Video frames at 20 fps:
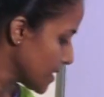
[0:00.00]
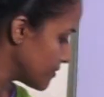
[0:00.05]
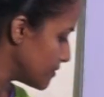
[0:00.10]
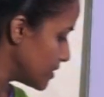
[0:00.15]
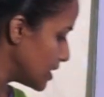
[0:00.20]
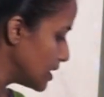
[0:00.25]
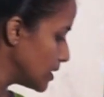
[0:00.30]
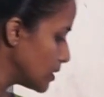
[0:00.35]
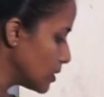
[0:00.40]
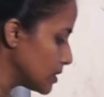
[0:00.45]

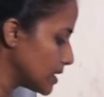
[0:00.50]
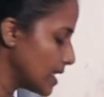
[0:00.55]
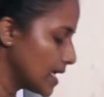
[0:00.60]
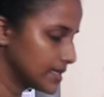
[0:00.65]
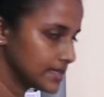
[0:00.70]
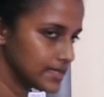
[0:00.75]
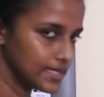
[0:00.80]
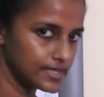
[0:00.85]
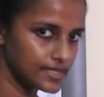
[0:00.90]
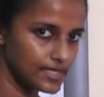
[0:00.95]
We know
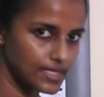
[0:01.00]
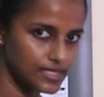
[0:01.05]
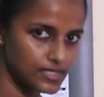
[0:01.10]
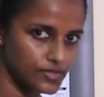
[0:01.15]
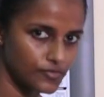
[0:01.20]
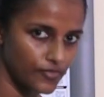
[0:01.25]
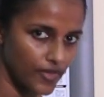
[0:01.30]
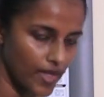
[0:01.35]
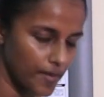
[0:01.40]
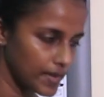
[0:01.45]
that this is
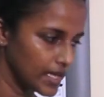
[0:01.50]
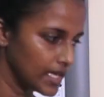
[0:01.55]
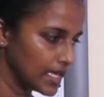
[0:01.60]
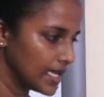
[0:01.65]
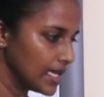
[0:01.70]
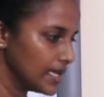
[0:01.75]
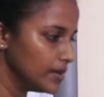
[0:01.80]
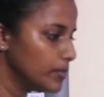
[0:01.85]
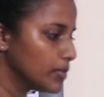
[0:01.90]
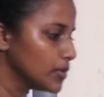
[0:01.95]
feminine